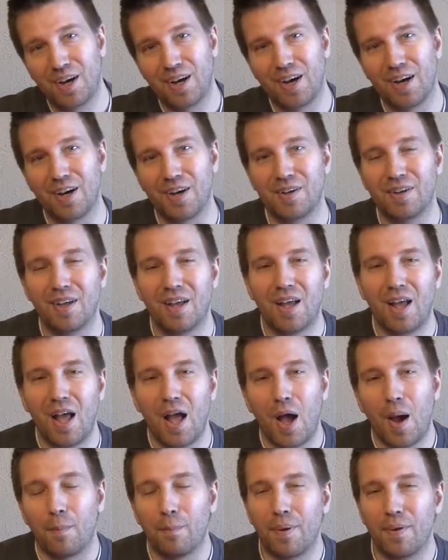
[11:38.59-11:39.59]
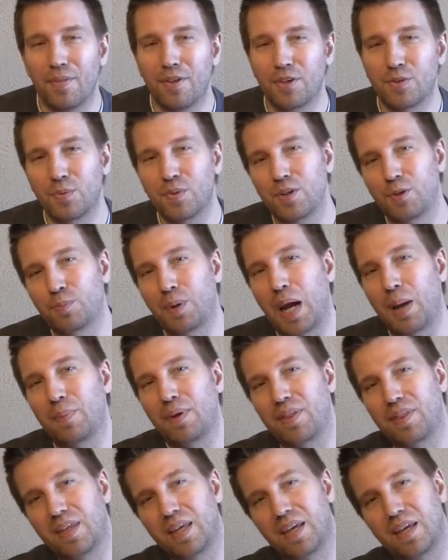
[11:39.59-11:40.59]
Uh, but this one is
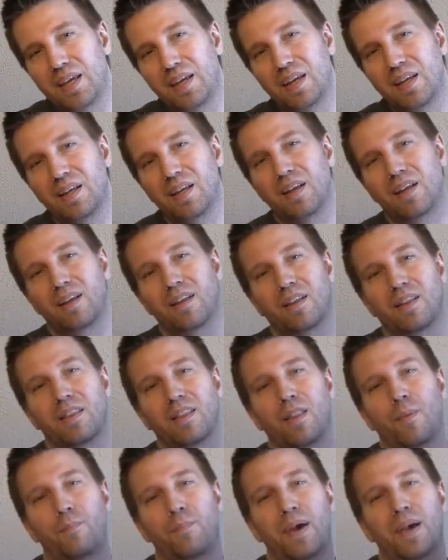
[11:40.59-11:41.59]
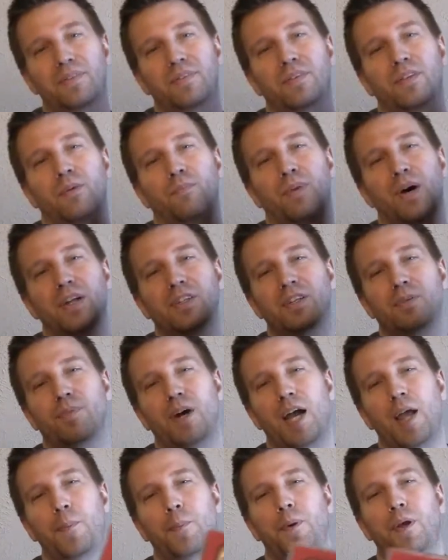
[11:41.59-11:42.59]
probably the the best of the bunch in
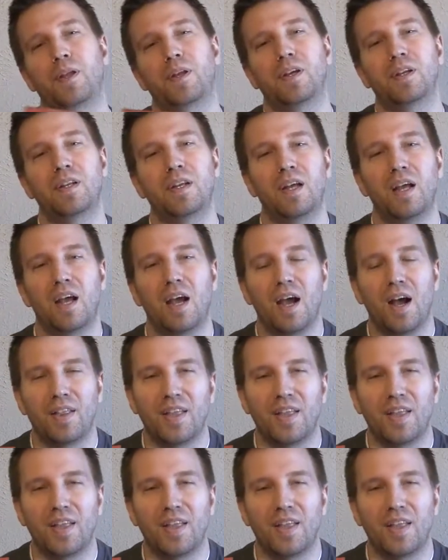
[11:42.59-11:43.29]
my opinion.